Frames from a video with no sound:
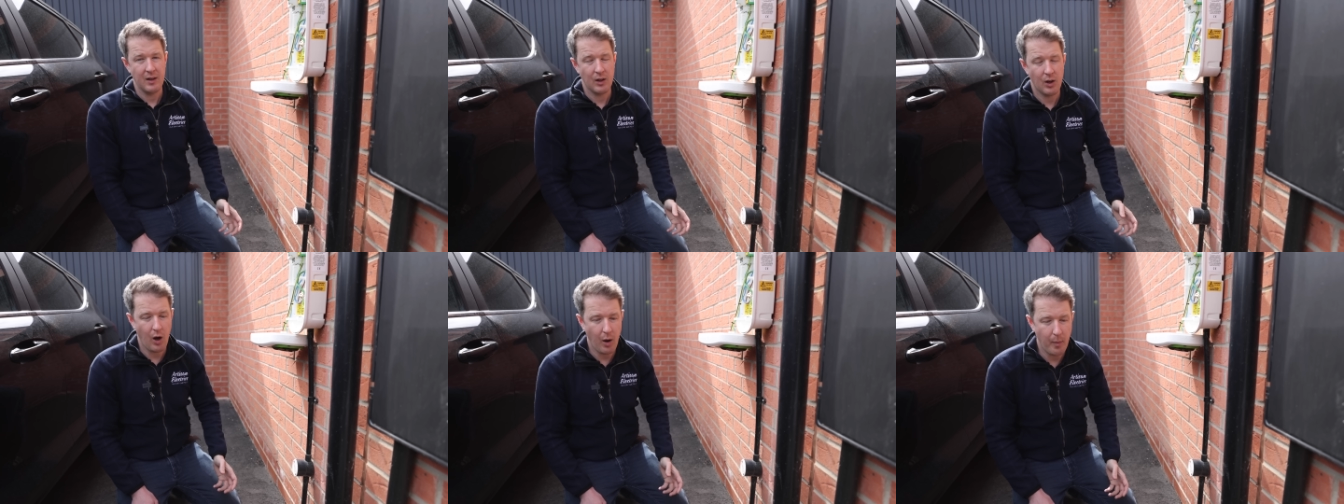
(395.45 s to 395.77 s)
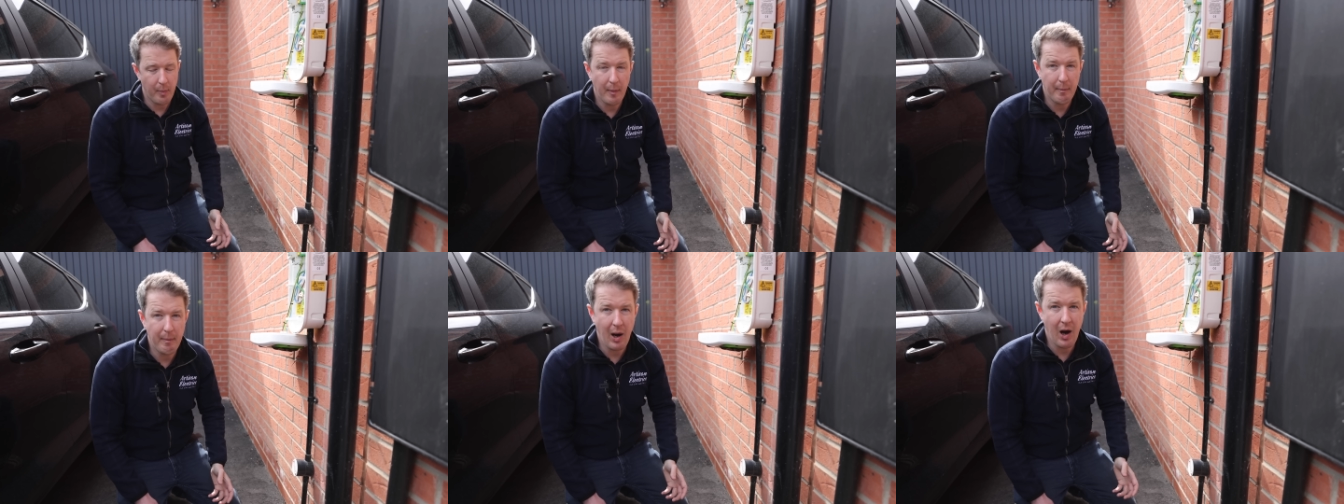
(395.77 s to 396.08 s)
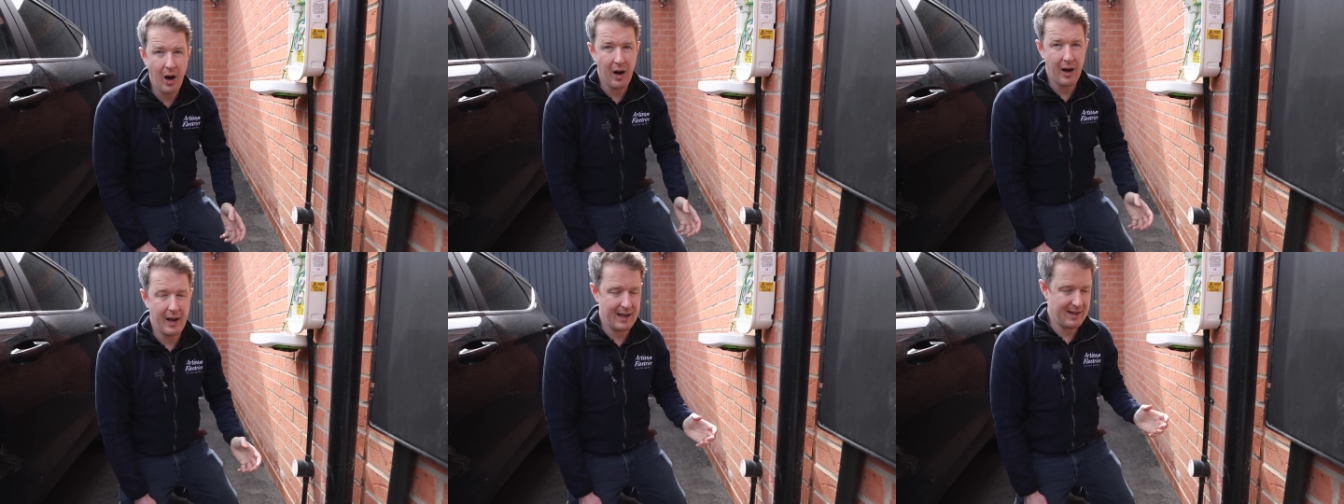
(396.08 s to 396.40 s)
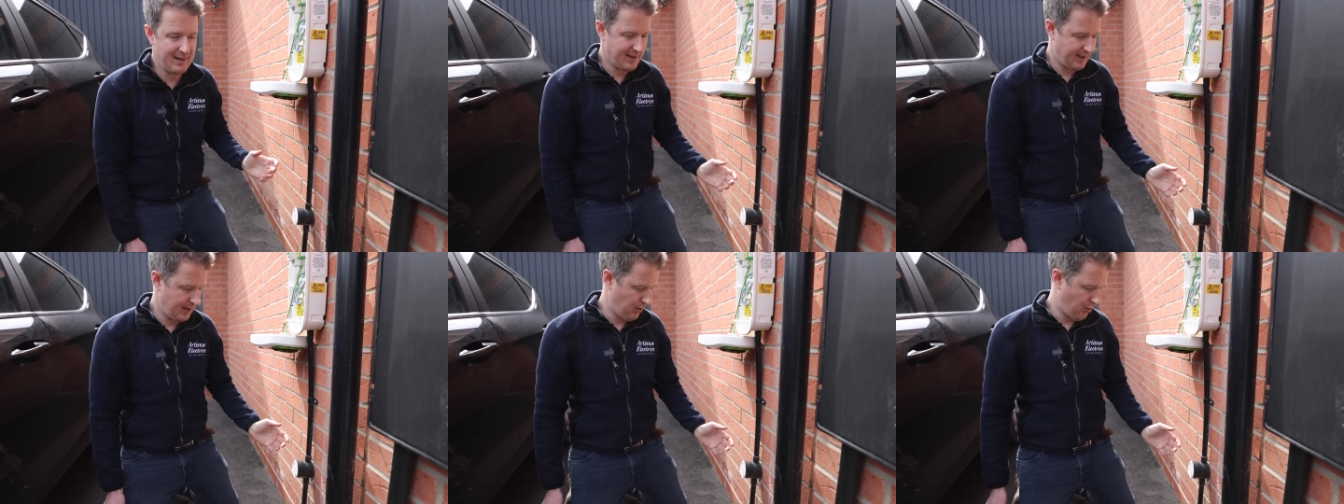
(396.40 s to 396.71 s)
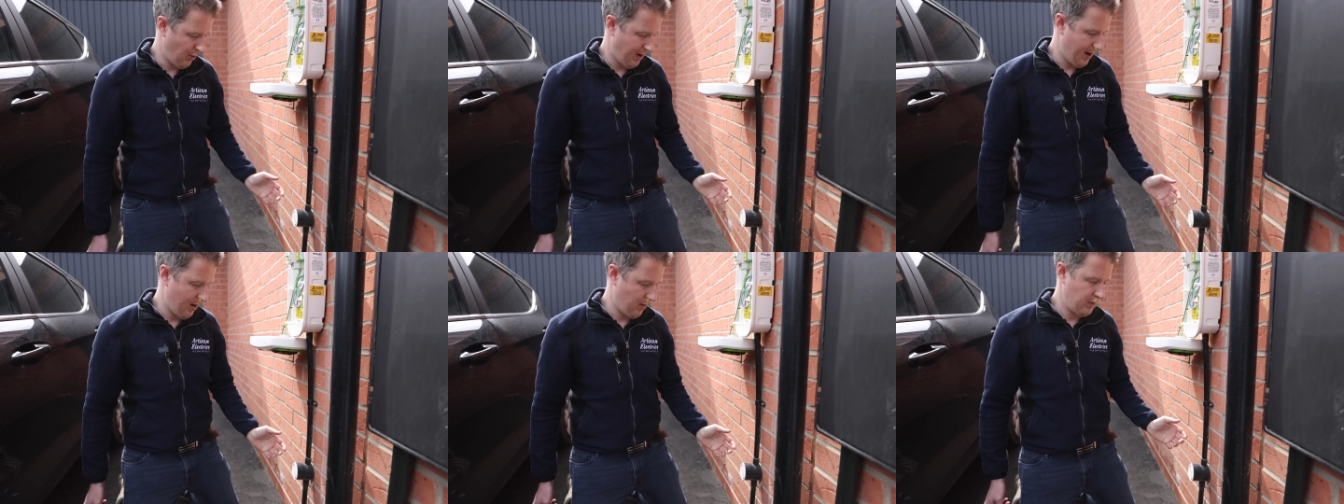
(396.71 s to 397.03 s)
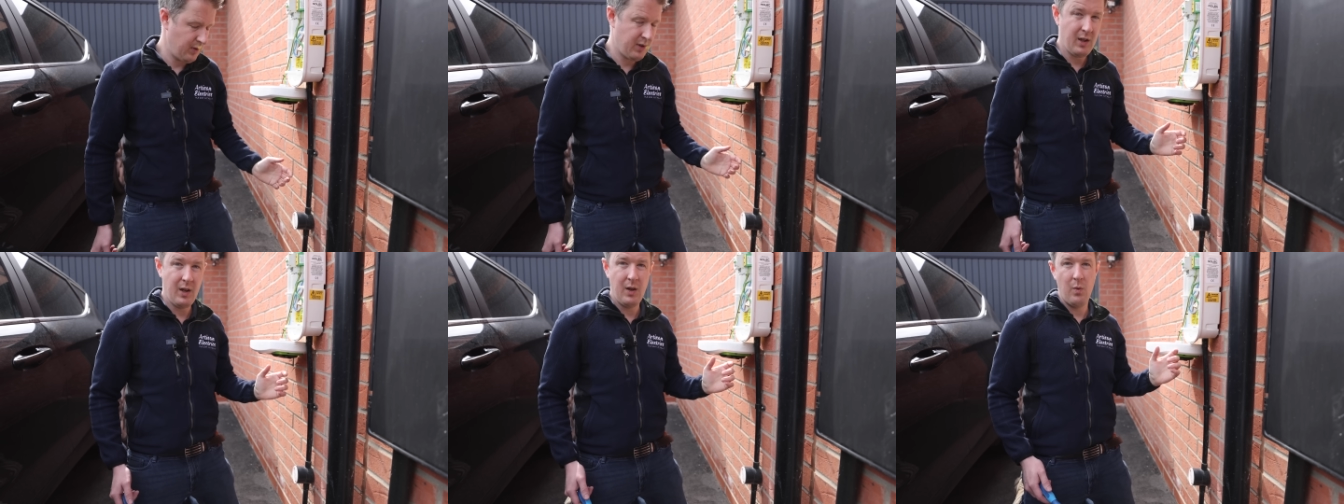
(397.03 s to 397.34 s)
copper bar into the
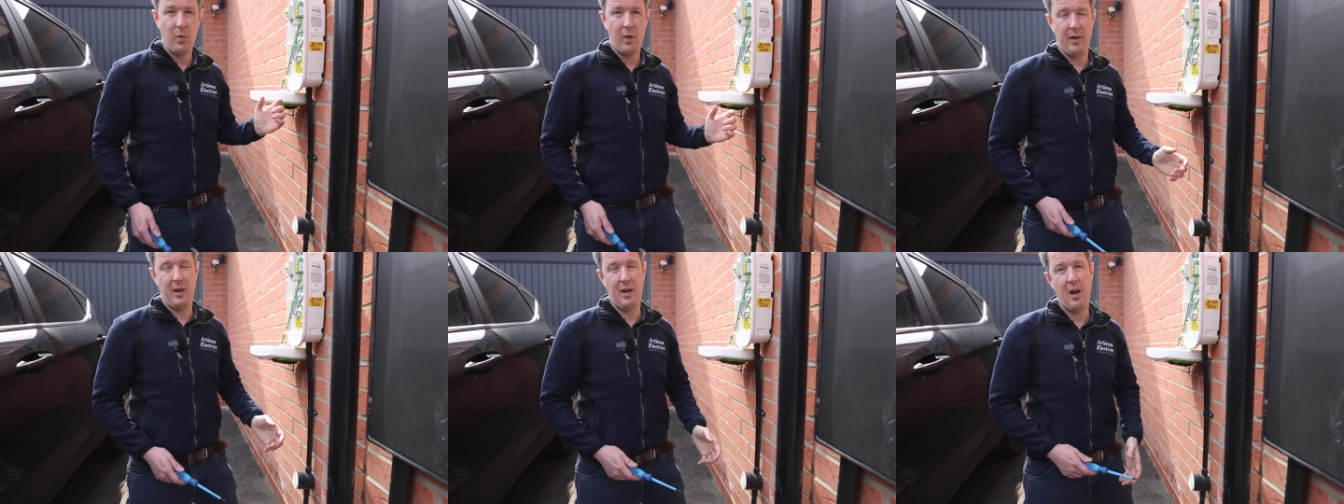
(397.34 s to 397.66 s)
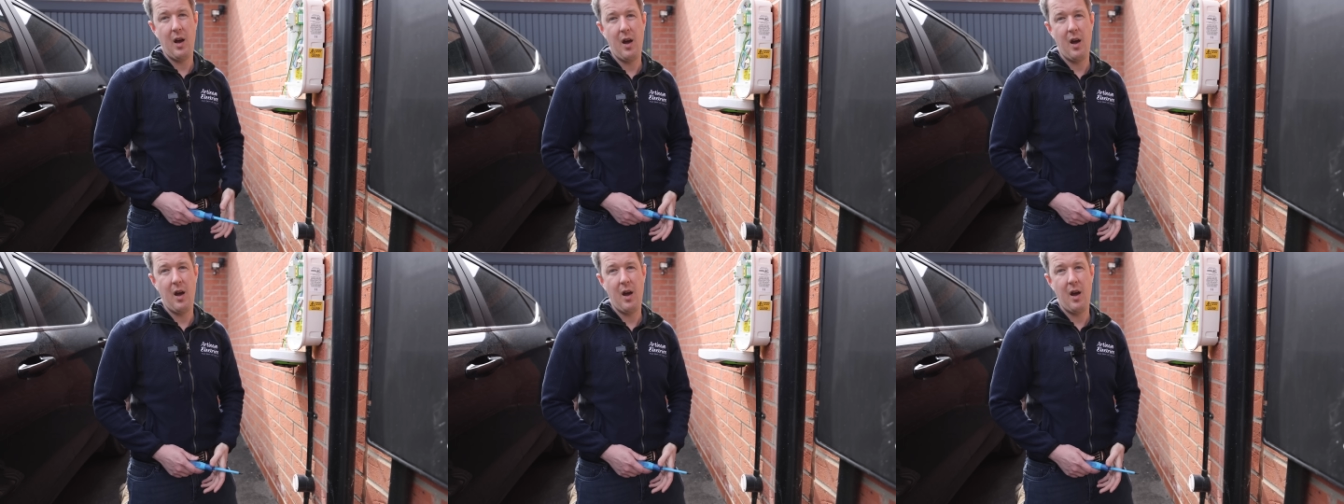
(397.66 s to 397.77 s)
ground with an